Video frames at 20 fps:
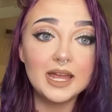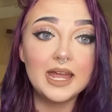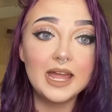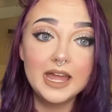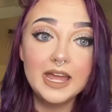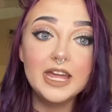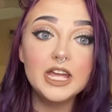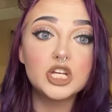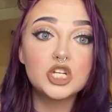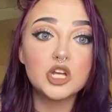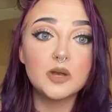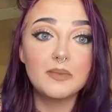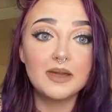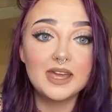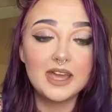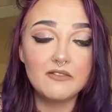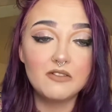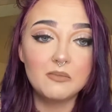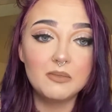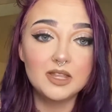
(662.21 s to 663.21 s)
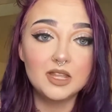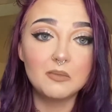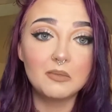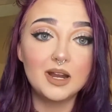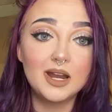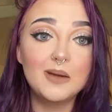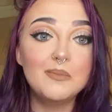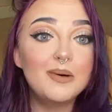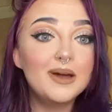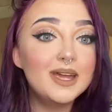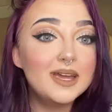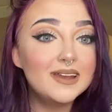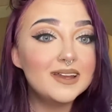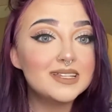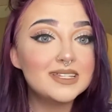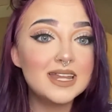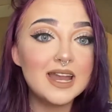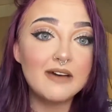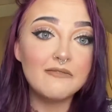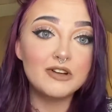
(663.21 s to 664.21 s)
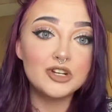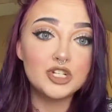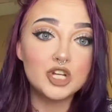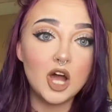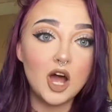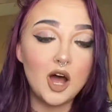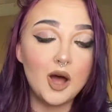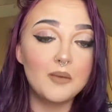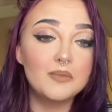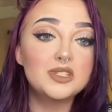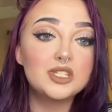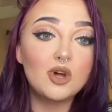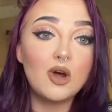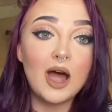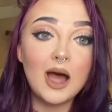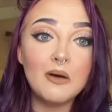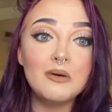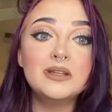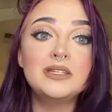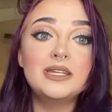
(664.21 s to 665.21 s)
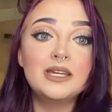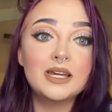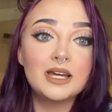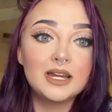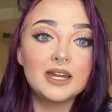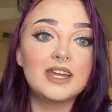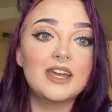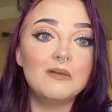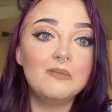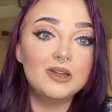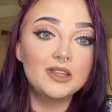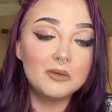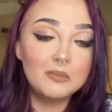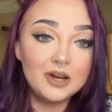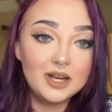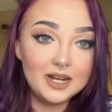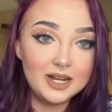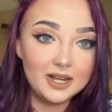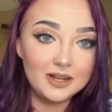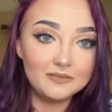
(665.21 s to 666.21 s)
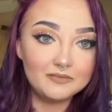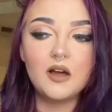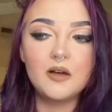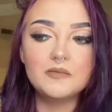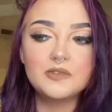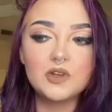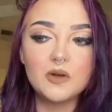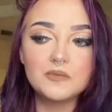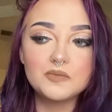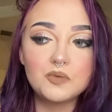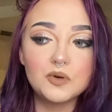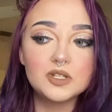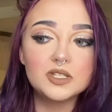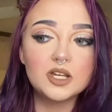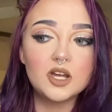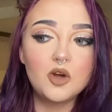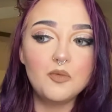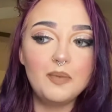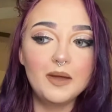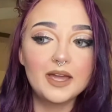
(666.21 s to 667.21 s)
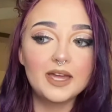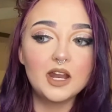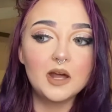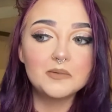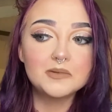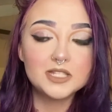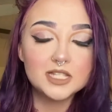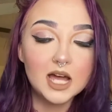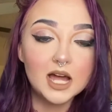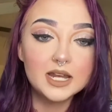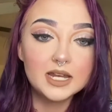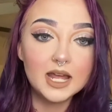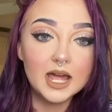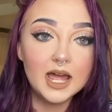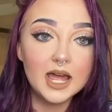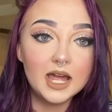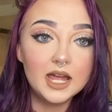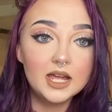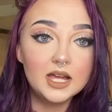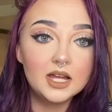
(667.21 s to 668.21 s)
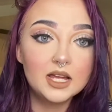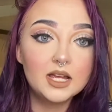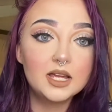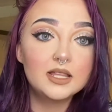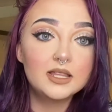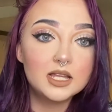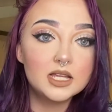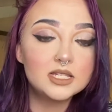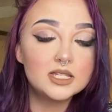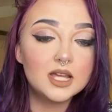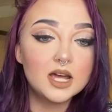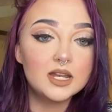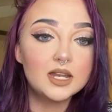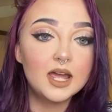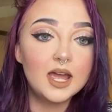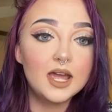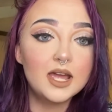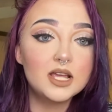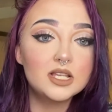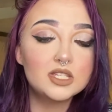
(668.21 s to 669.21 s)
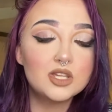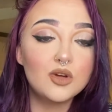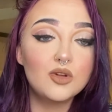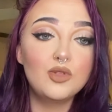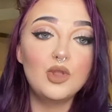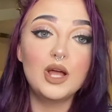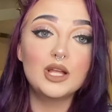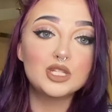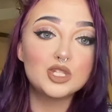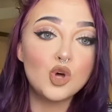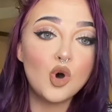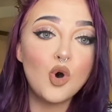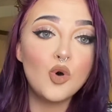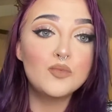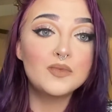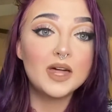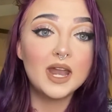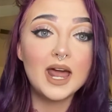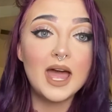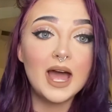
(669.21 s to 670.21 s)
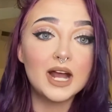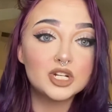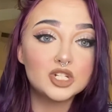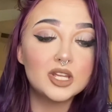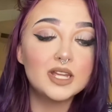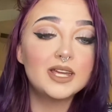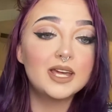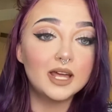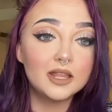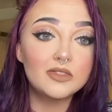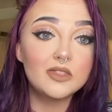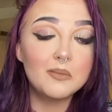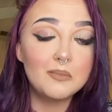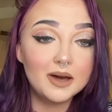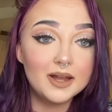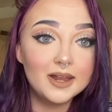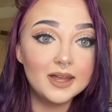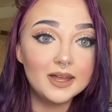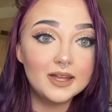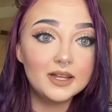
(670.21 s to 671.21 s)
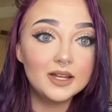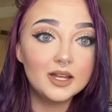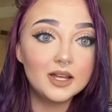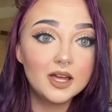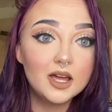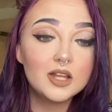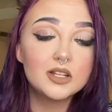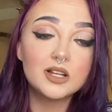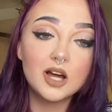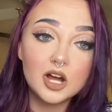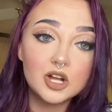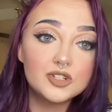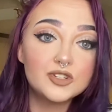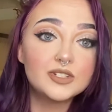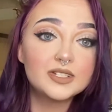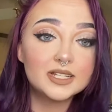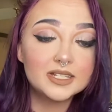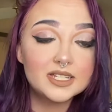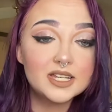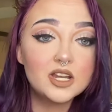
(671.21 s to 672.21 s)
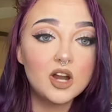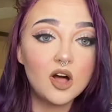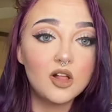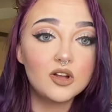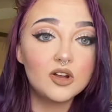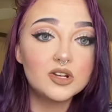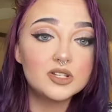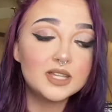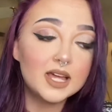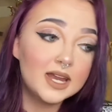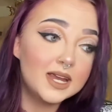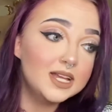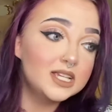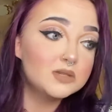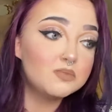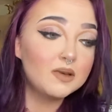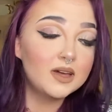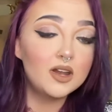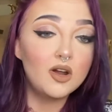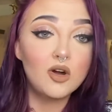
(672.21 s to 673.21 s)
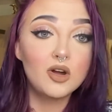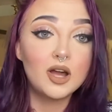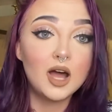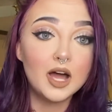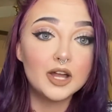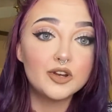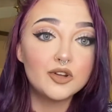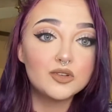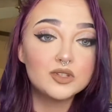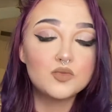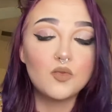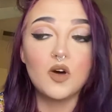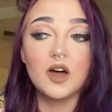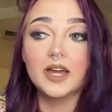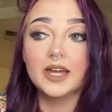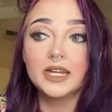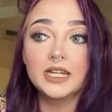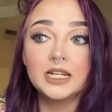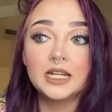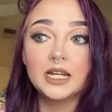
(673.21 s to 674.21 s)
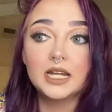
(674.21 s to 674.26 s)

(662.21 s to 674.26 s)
He should be giving me the money, but he doesn't have a job, so how is he gonna give me the money? So I'm supposed to go pick it up this Sunday, so let's hope that I actually get the money, the $160 that he spent on God knows what.